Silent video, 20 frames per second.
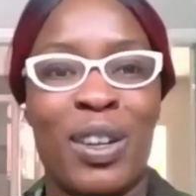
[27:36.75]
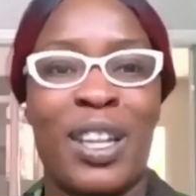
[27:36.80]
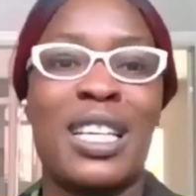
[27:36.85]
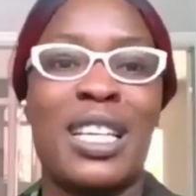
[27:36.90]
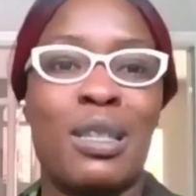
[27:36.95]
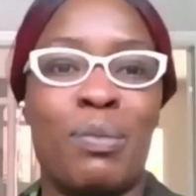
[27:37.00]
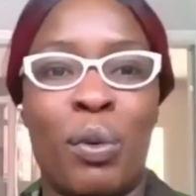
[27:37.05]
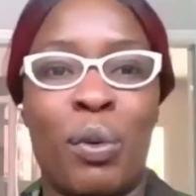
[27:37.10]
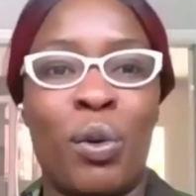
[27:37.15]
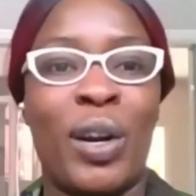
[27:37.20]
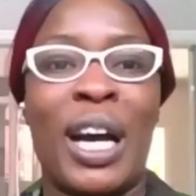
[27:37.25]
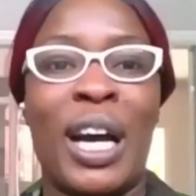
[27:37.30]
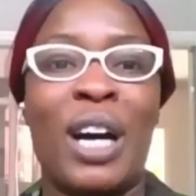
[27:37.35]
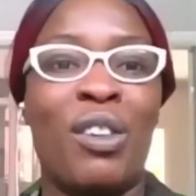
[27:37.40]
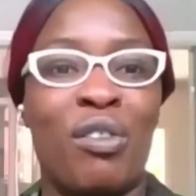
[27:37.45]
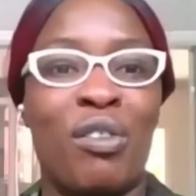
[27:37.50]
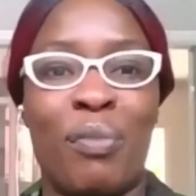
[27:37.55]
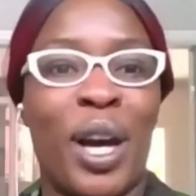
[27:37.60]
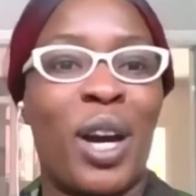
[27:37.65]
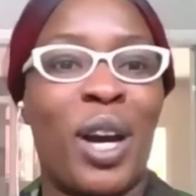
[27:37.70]
And it's born
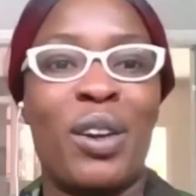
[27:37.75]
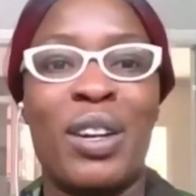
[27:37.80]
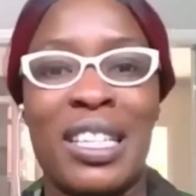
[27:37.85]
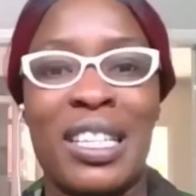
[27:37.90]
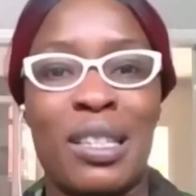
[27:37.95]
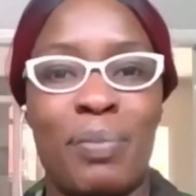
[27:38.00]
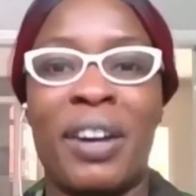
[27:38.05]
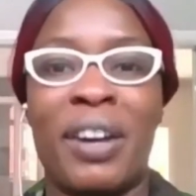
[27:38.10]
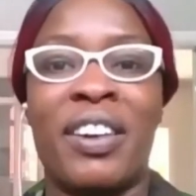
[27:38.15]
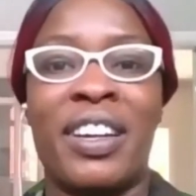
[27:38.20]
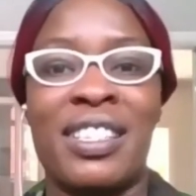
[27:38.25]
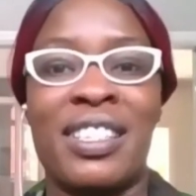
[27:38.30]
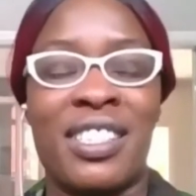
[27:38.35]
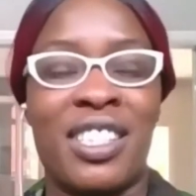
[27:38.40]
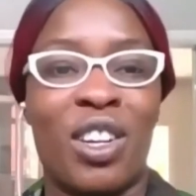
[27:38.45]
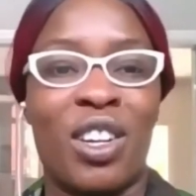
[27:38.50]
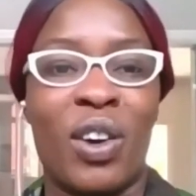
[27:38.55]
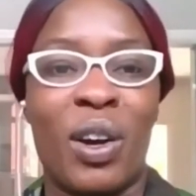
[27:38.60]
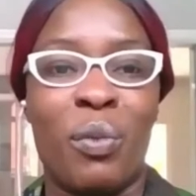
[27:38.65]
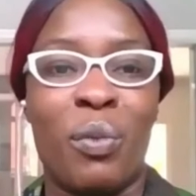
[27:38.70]
out of my own experience.
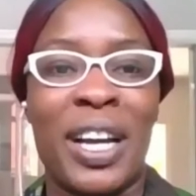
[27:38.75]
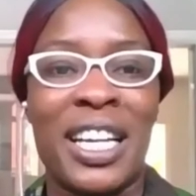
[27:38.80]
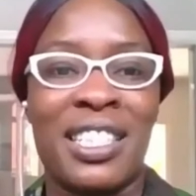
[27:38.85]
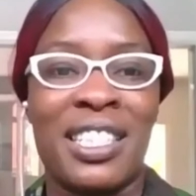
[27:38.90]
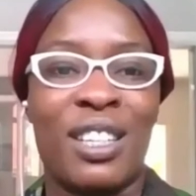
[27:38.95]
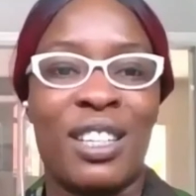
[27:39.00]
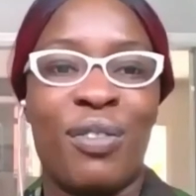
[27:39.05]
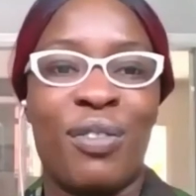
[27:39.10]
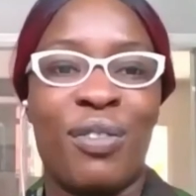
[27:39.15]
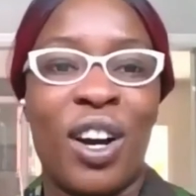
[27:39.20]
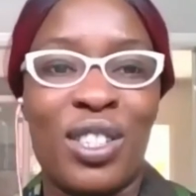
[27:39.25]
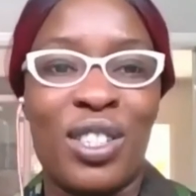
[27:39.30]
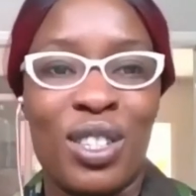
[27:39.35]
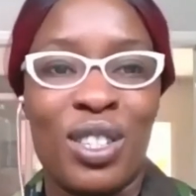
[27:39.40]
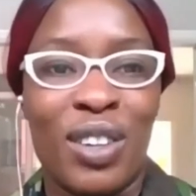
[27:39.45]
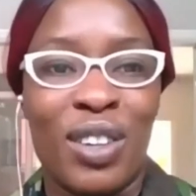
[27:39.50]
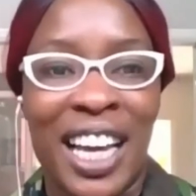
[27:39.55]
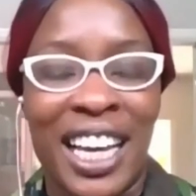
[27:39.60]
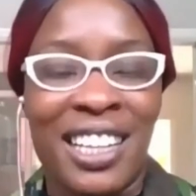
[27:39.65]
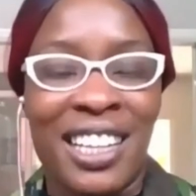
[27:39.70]
You know, I waited far
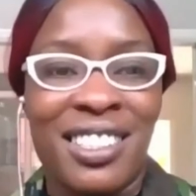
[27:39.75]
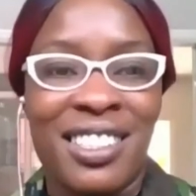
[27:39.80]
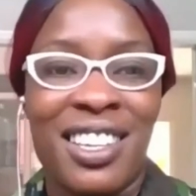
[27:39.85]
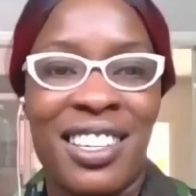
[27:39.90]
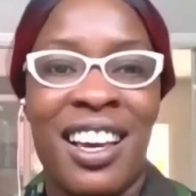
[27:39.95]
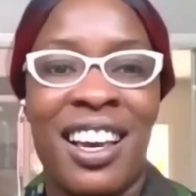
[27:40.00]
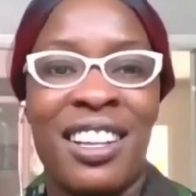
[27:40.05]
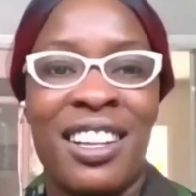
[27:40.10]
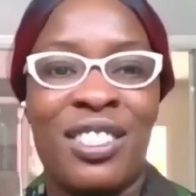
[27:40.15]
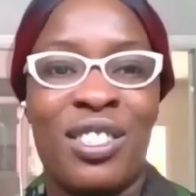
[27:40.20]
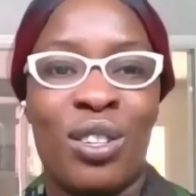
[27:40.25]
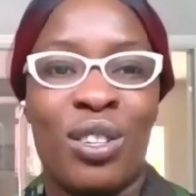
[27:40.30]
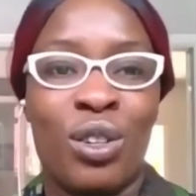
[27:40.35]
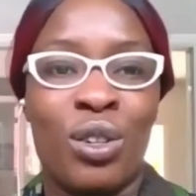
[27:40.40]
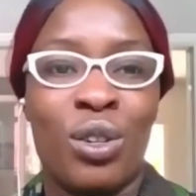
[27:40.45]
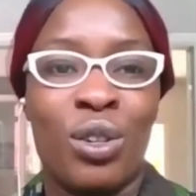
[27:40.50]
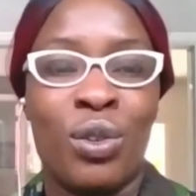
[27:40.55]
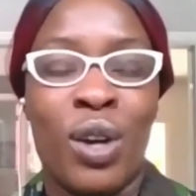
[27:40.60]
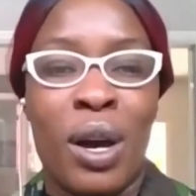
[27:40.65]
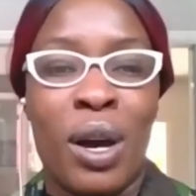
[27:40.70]
too late
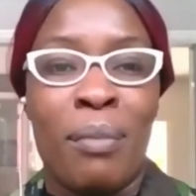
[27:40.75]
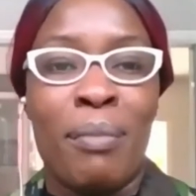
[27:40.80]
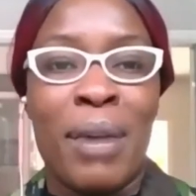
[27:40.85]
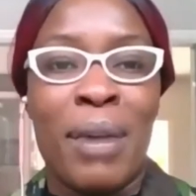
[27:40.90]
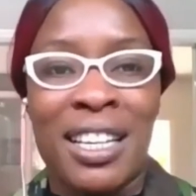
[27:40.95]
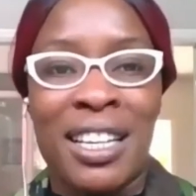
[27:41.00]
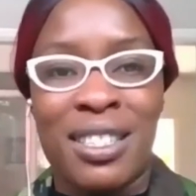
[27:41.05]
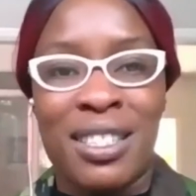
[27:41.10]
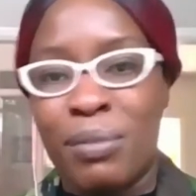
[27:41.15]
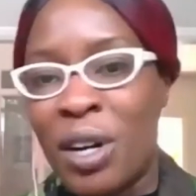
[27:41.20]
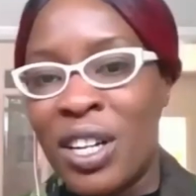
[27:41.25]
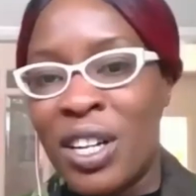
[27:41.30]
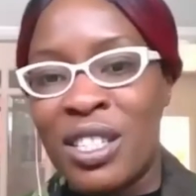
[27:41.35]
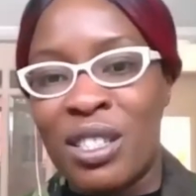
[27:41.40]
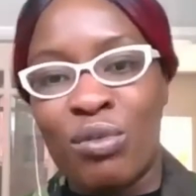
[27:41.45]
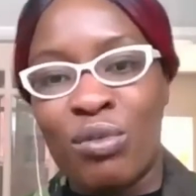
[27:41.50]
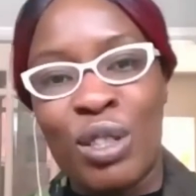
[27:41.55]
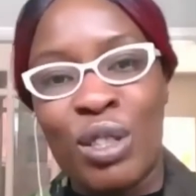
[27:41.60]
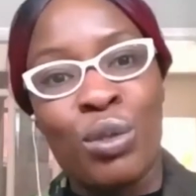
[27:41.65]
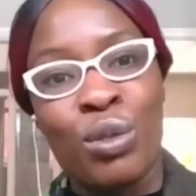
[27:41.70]
to
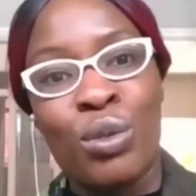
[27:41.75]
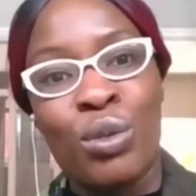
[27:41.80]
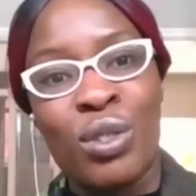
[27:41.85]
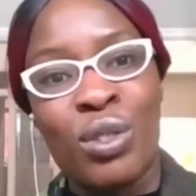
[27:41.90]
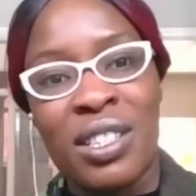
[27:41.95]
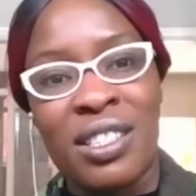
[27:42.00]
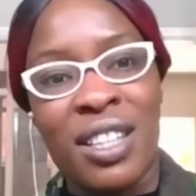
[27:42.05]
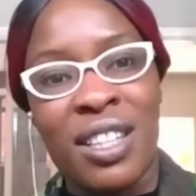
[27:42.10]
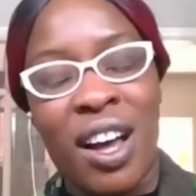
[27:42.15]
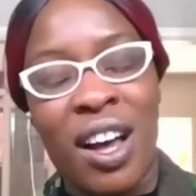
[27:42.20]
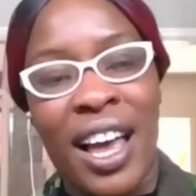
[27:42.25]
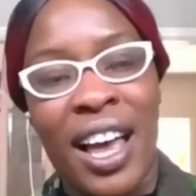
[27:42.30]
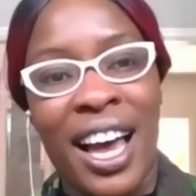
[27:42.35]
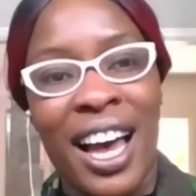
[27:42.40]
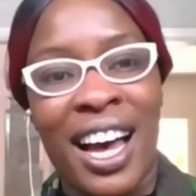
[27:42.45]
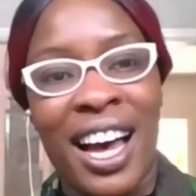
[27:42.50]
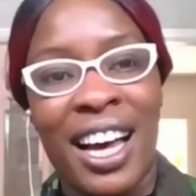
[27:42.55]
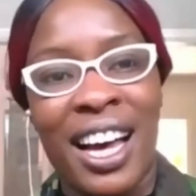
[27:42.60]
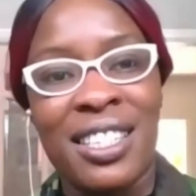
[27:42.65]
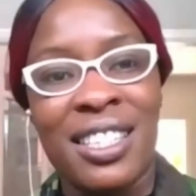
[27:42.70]
maximize the resources that I
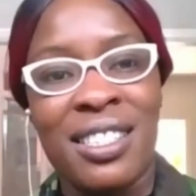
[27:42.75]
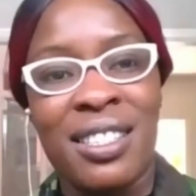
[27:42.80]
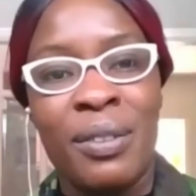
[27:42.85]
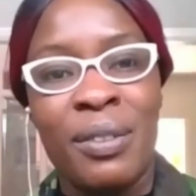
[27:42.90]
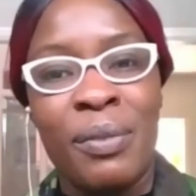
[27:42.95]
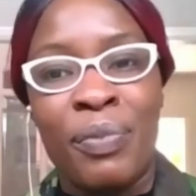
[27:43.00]
had.